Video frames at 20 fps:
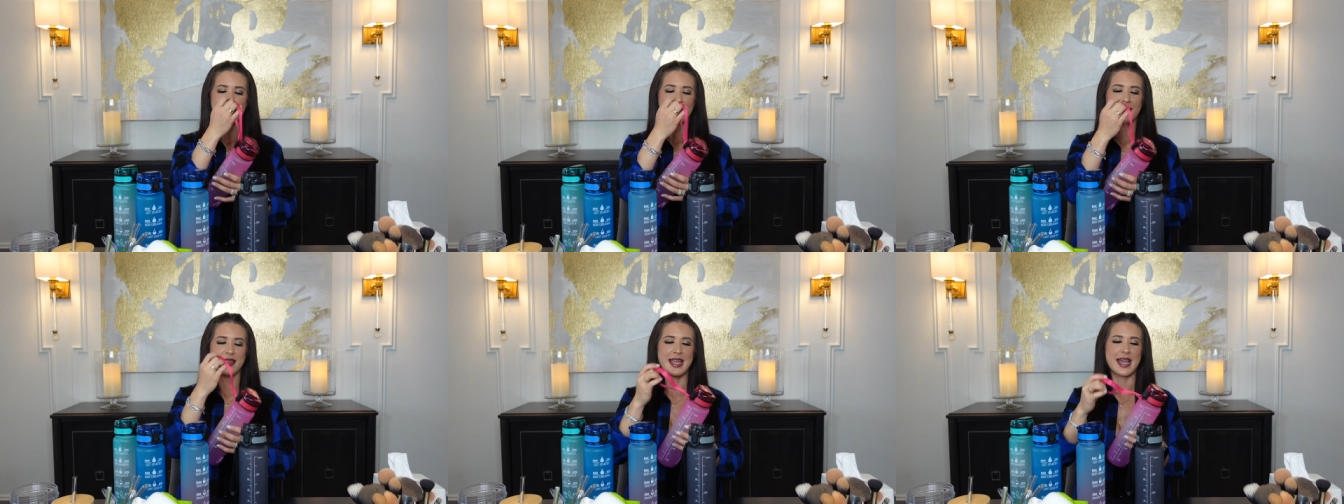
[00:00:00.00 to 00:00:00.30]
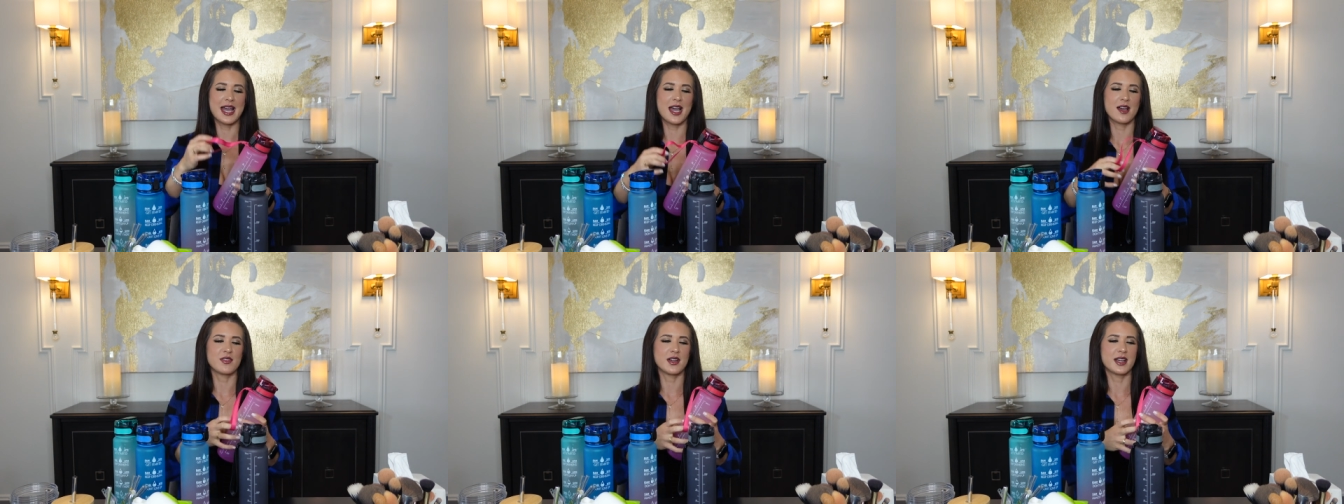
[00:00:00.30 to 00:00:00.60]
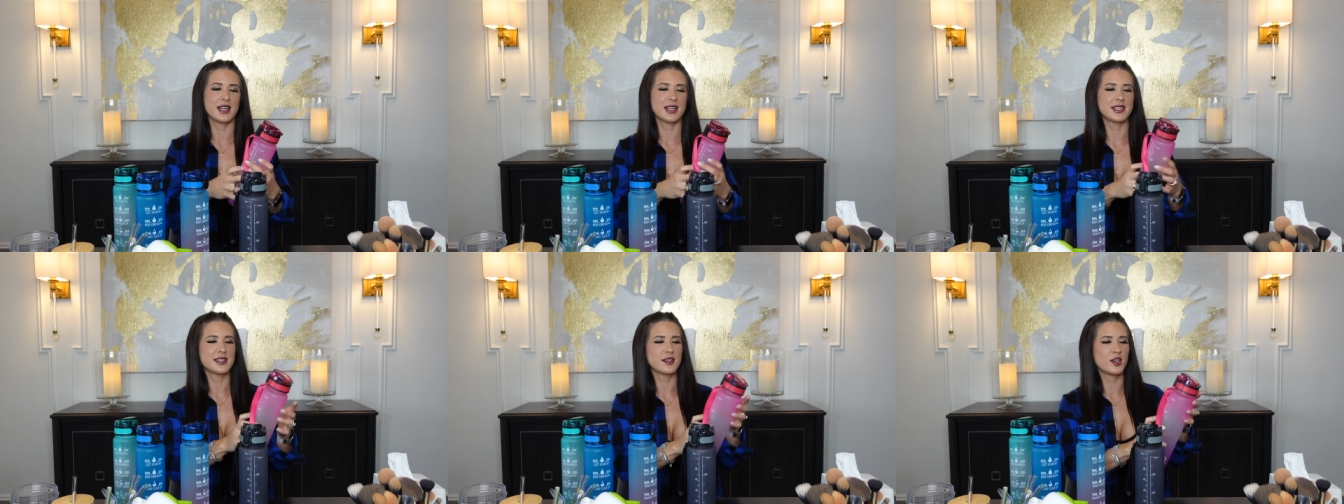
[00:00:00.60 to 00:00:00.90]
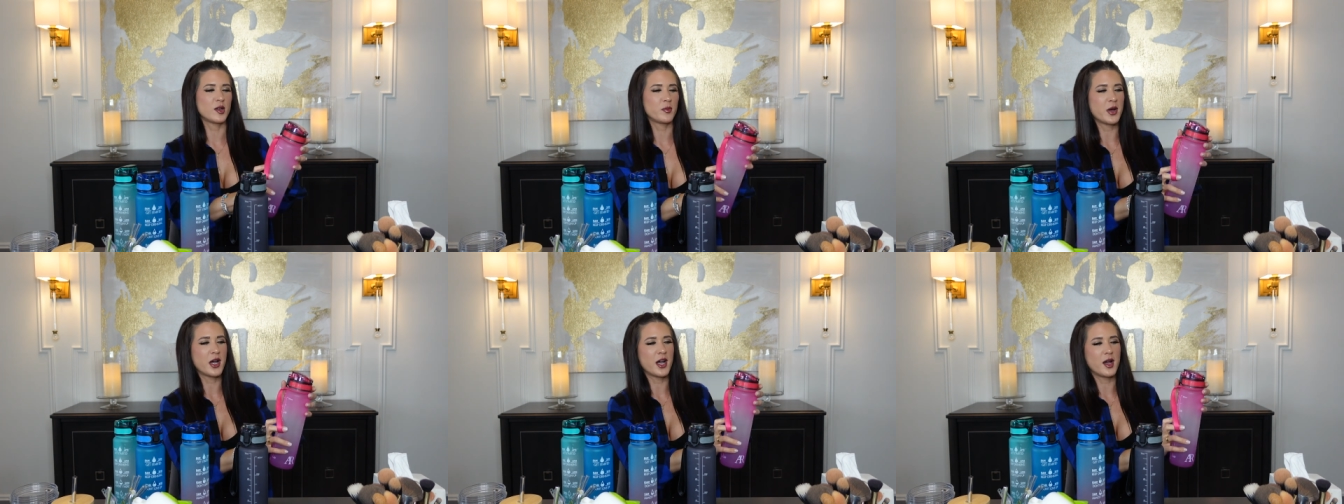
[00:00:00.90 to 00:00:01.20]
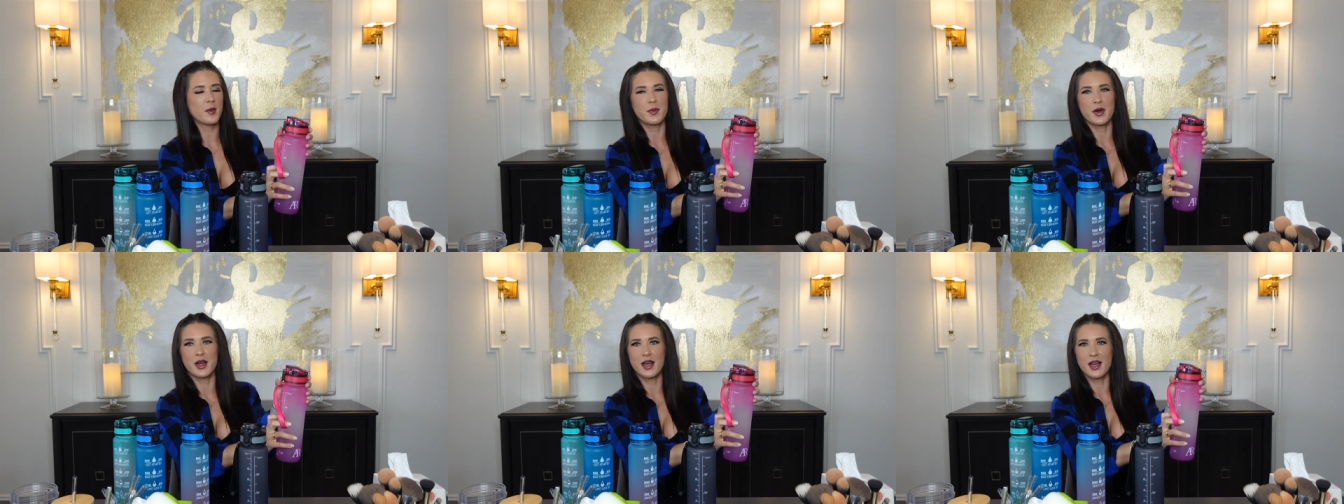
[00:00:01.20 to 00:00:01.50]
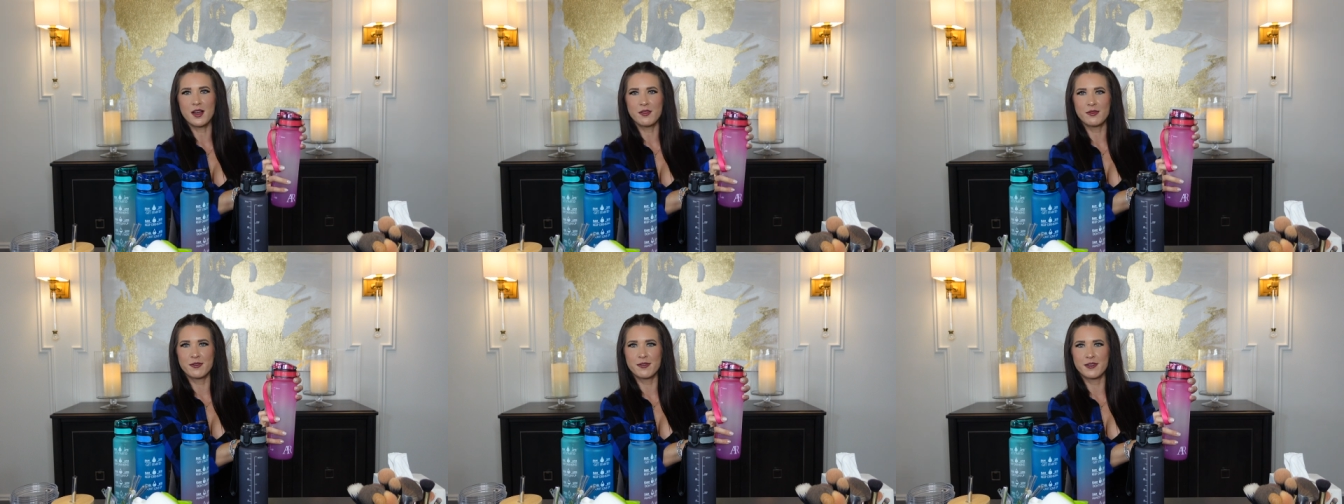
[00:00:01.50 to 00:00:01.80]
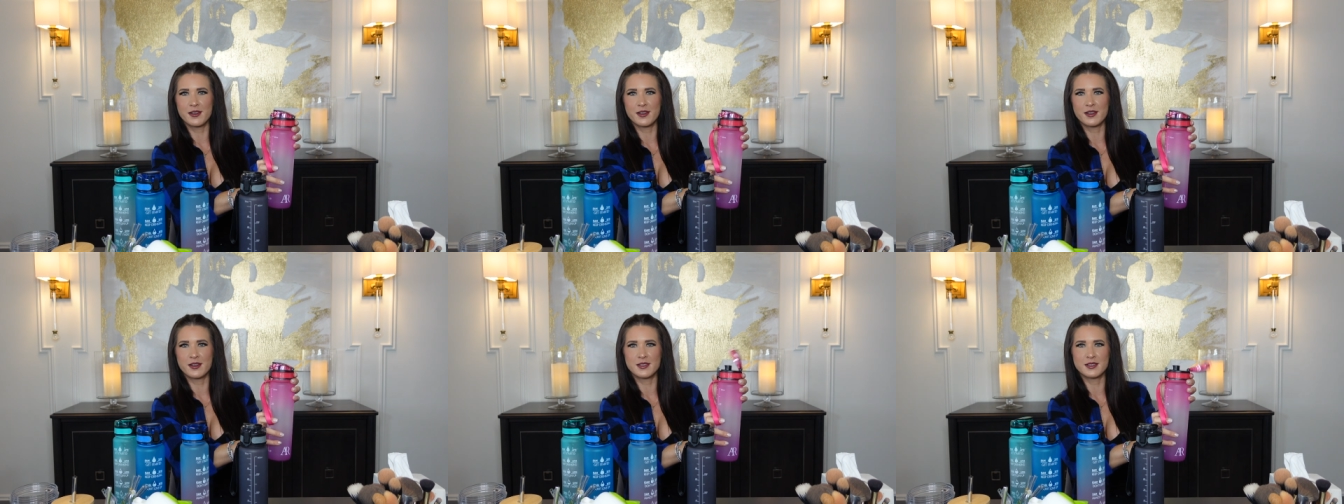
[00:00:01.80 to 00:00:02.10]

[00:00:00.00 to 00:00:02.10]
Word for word: They have a nice little pop off.